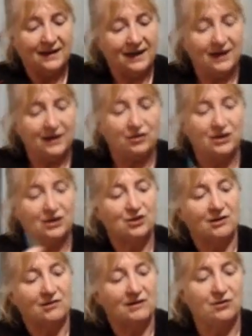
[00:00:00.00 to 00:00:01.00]
uh, you can
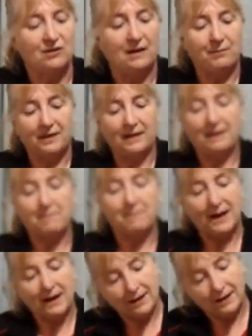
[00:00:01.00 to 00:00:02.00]
generally do that but they
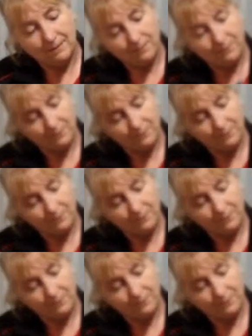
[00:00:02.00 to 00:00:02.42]
may